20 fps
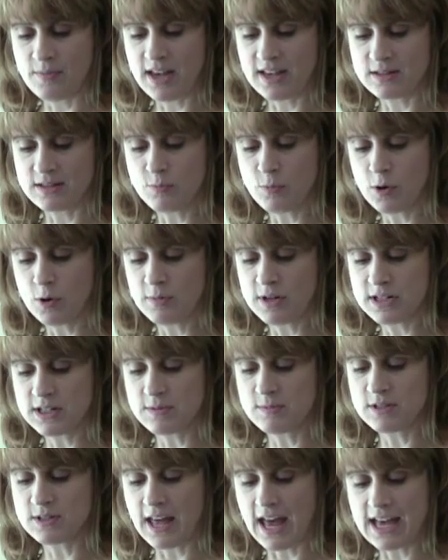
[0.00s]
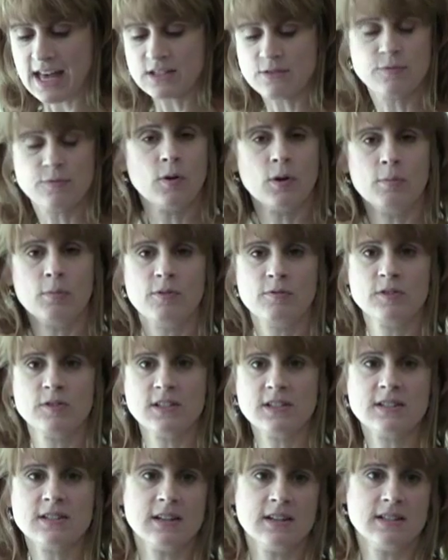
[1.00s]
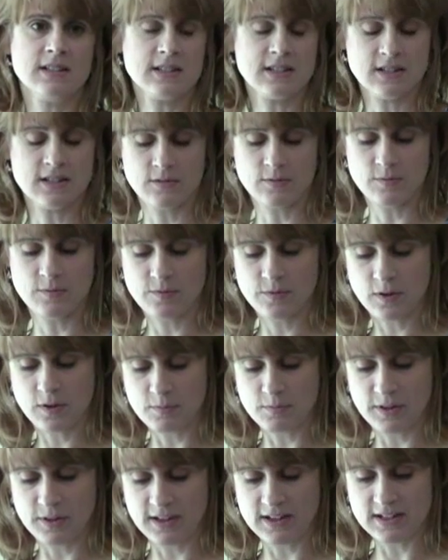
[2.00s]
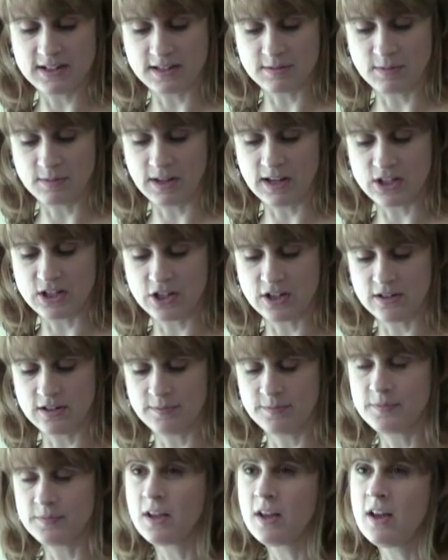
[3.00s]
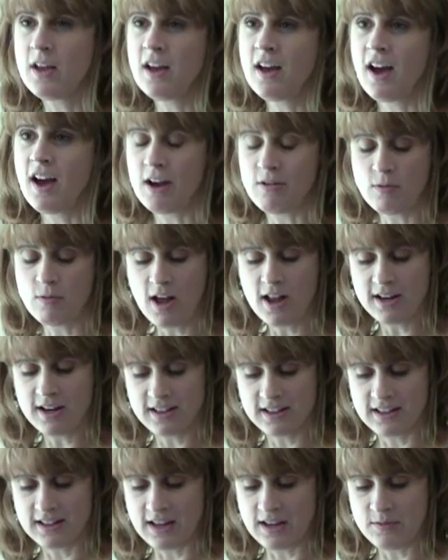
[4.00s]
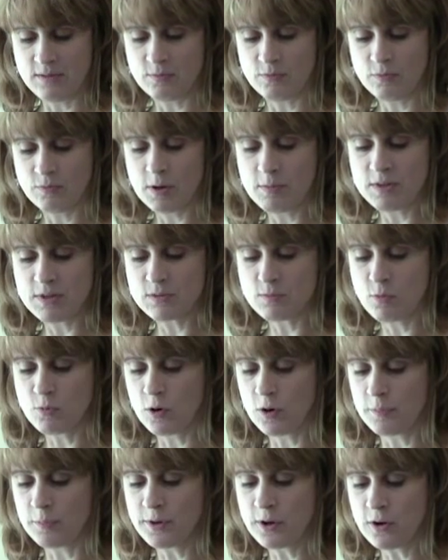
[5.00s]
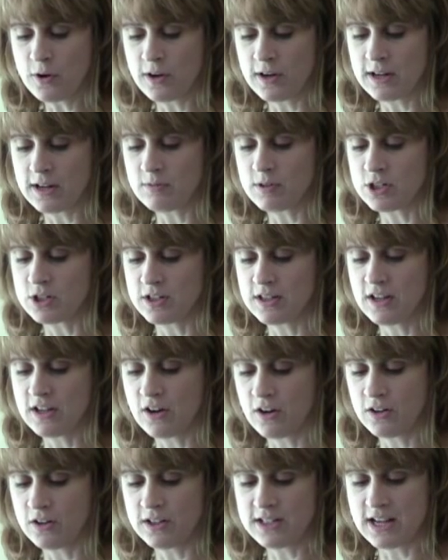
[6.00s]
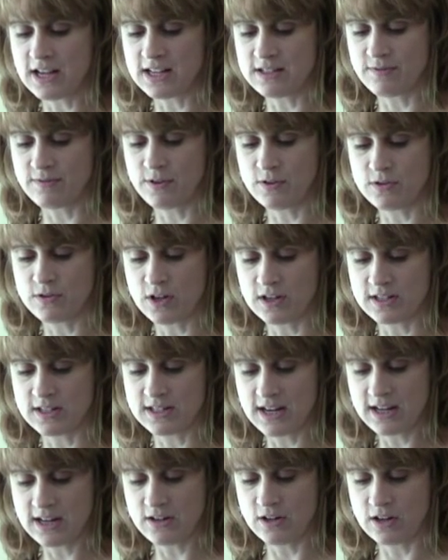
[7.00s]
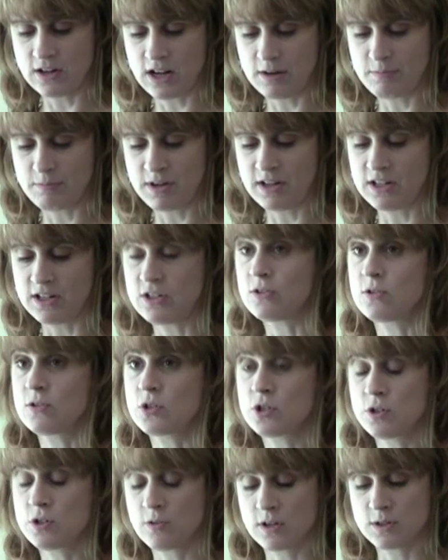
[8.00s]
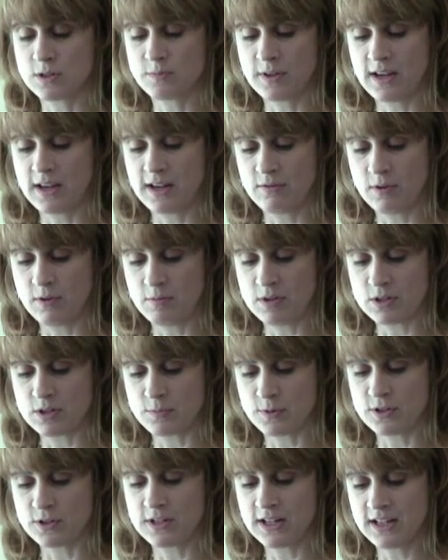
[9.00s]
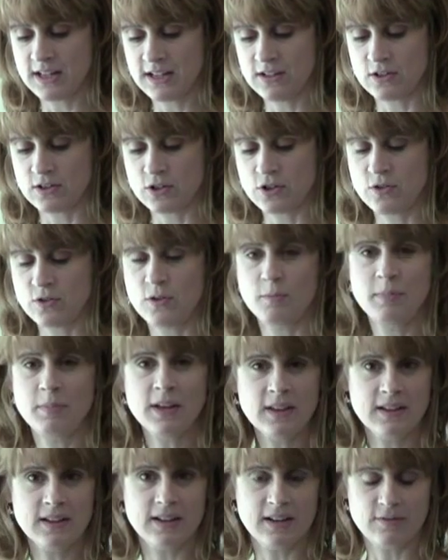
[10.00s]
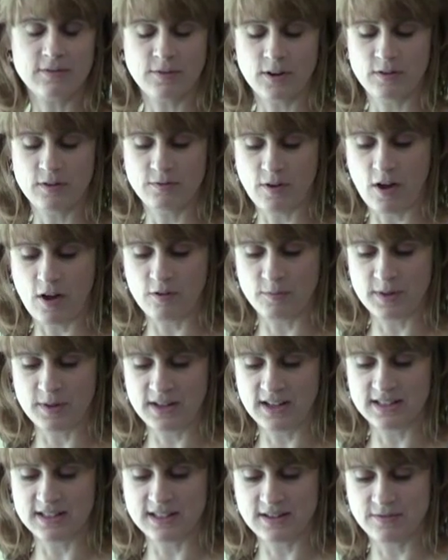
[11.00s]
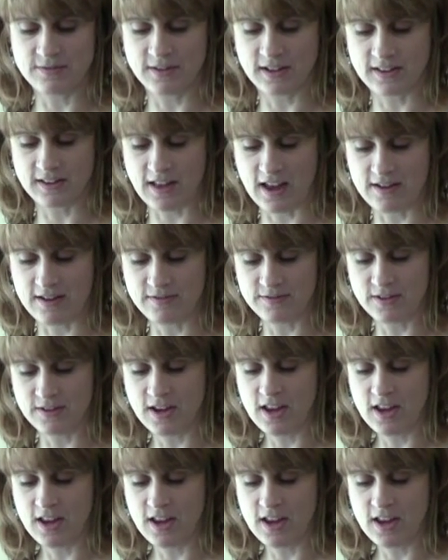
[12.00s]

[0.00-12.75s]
as Mormonism's last form of resistance to complete assimilation. Ironically, women's moral purity, which in the early days of Utah statehood had been adduced to explain women's particular suitability for involvement in civic life,